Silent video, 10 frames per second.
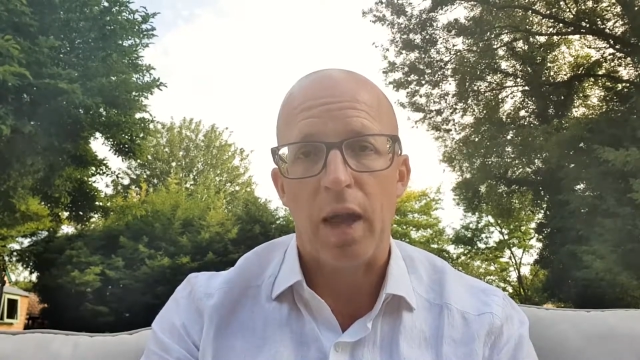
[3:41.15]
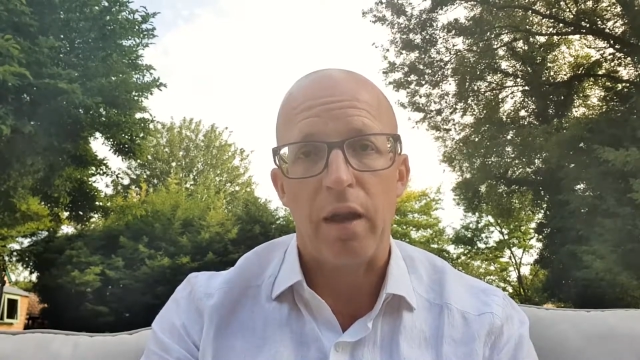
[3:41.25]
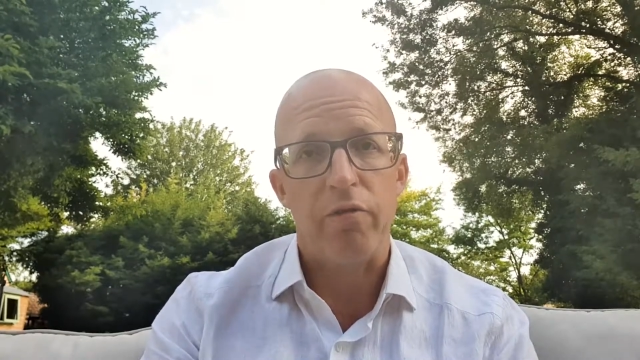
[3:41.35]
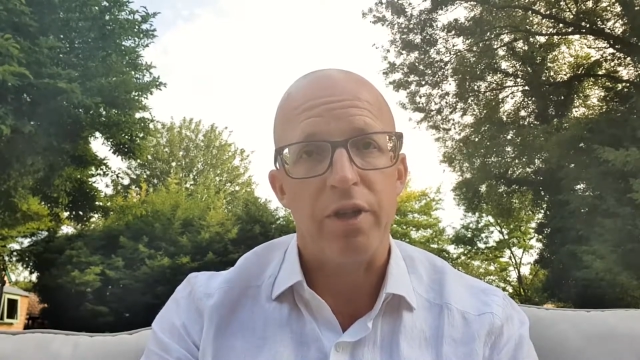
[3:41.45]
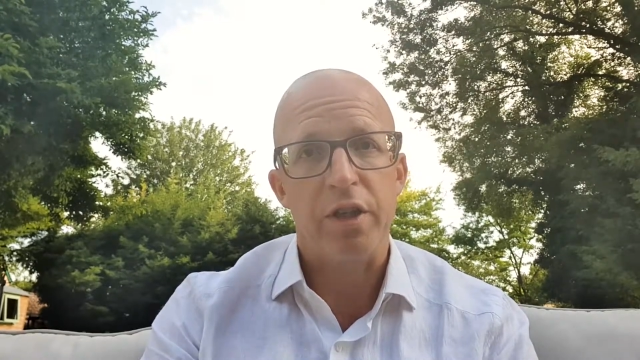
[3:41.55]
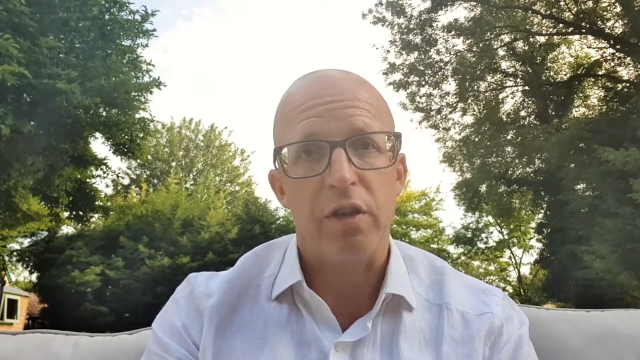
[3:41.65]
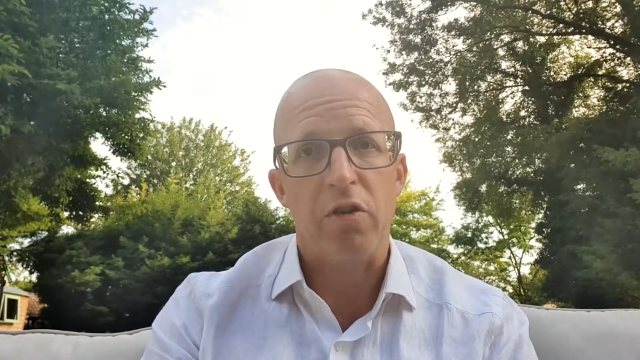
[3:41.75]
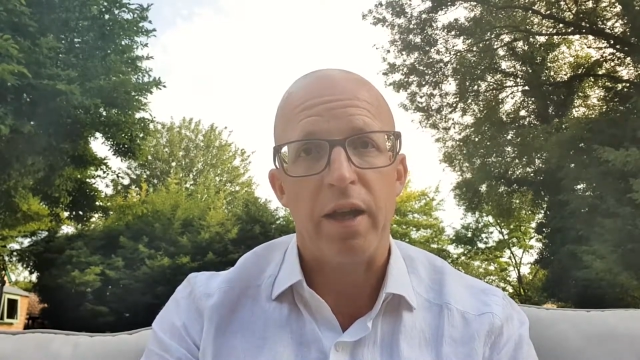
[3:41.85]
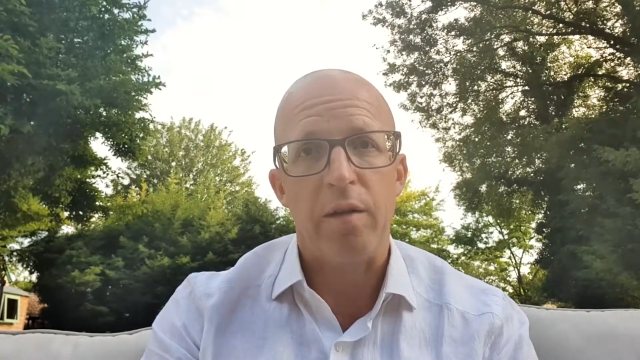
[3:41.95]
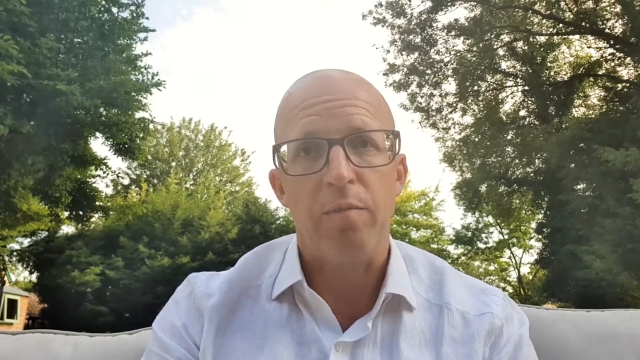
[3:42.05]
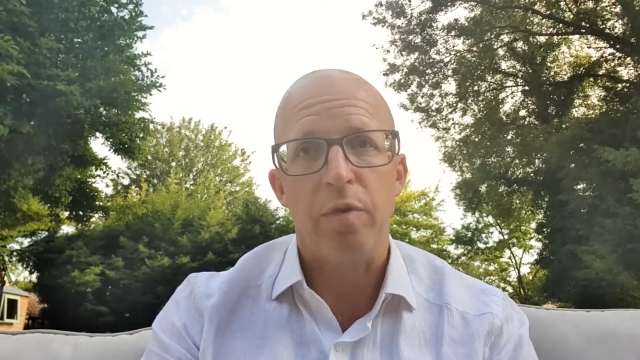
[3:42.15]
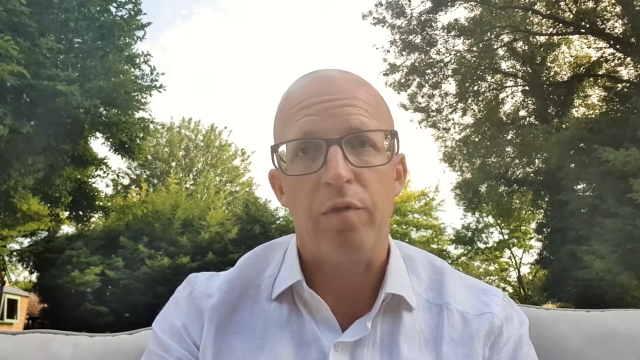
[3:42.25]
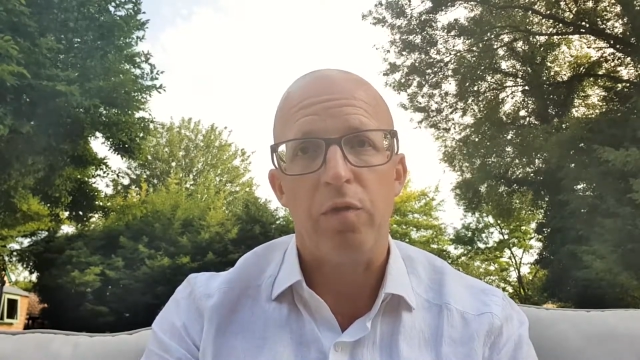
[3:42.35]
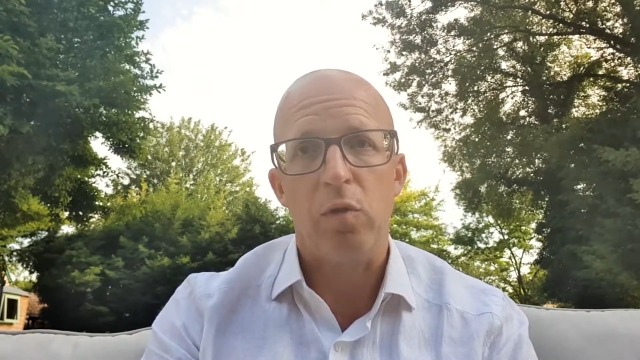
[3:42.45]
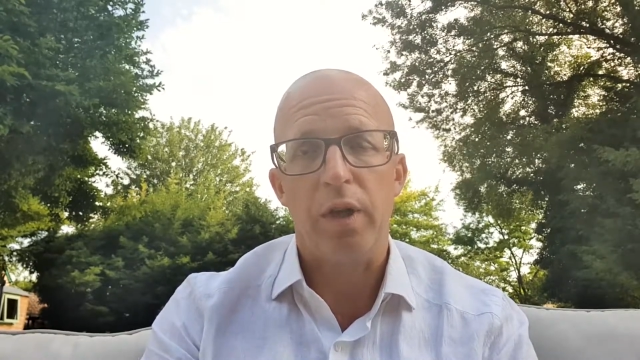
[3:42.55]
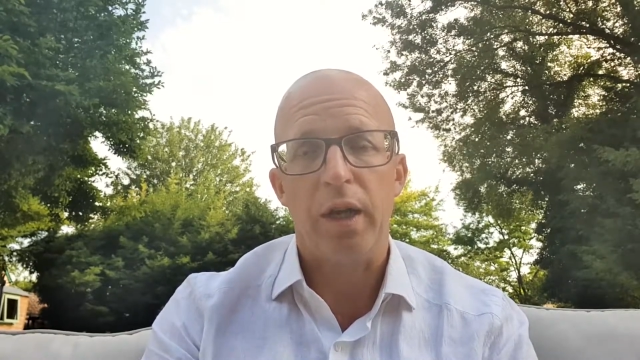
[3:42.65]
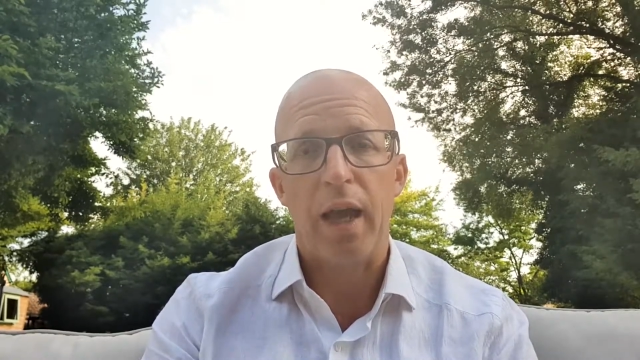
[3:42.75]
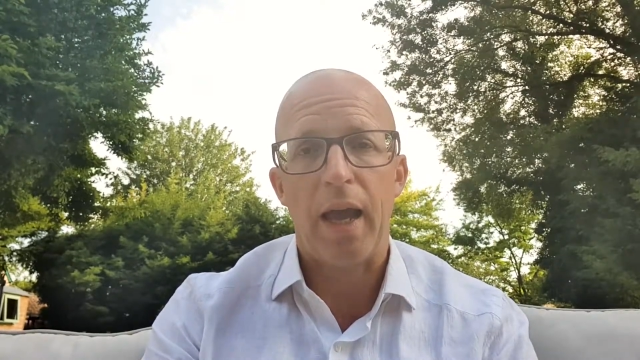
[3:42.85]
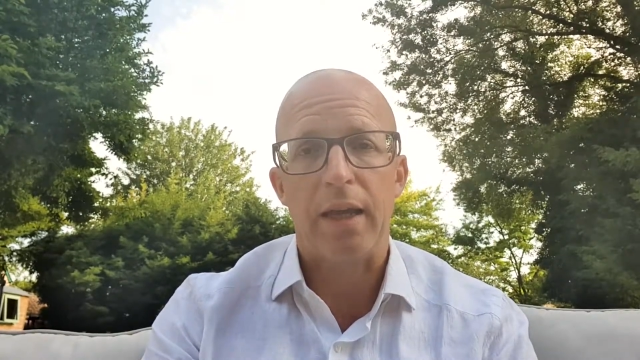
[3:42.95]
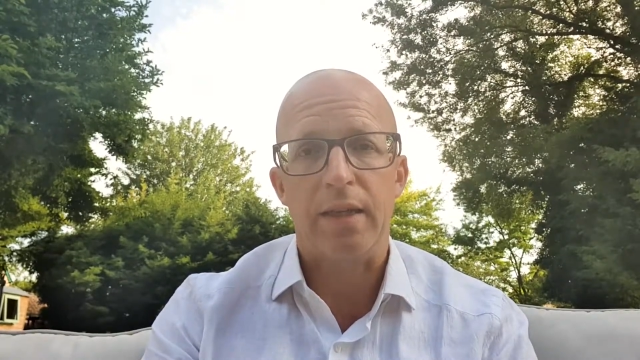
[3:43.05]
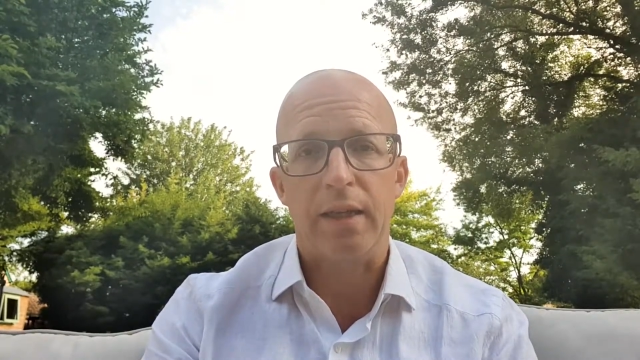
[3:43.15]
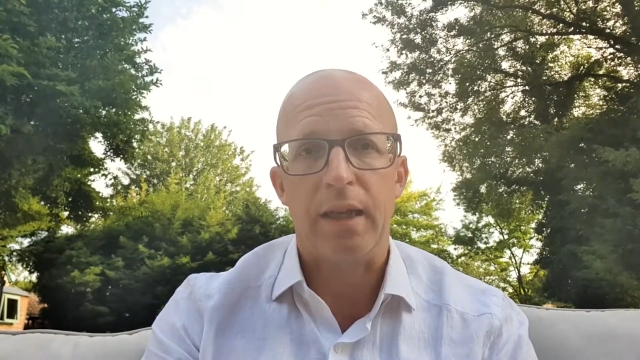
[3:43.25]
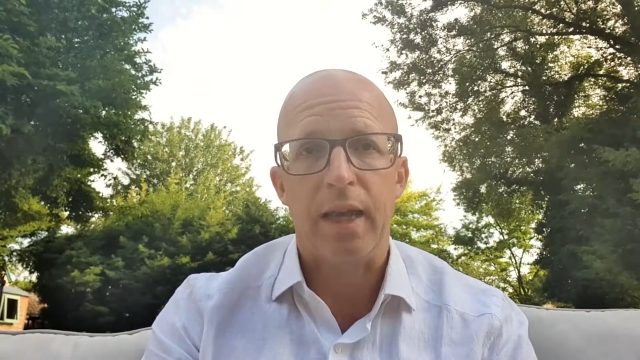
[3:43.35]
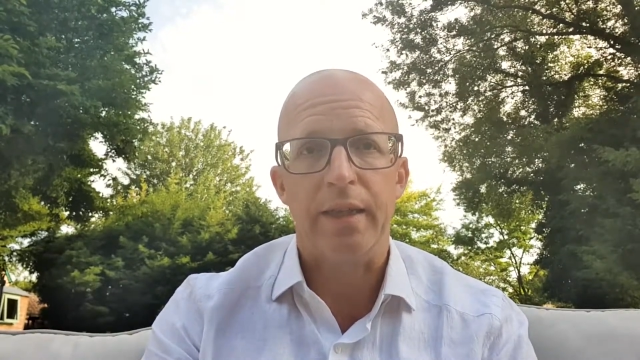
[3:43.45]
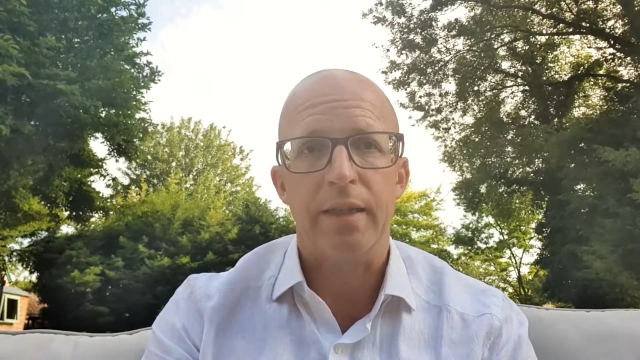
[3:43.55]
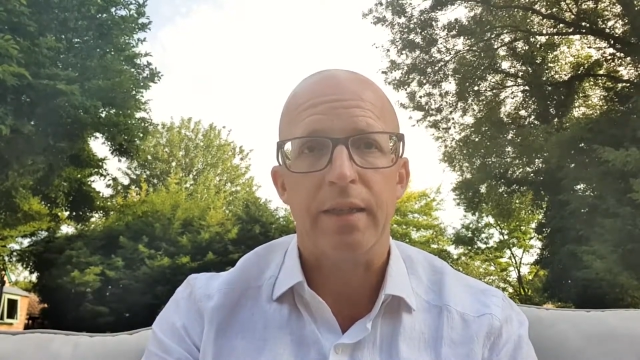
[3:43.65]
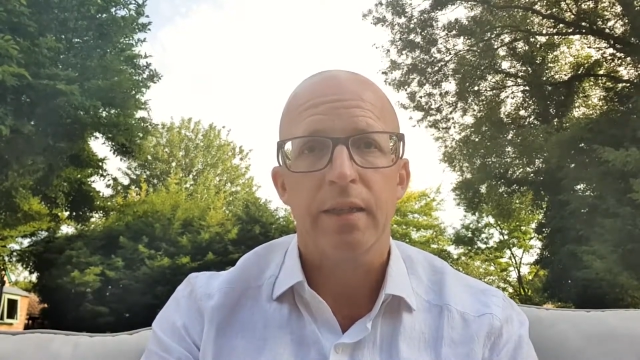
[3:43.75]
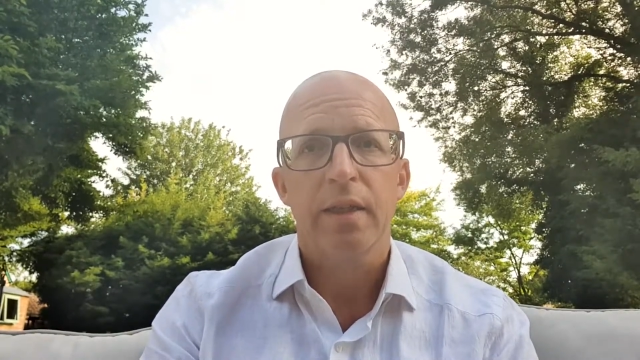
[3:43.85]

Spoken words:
and Richard Graham put forward an excellent case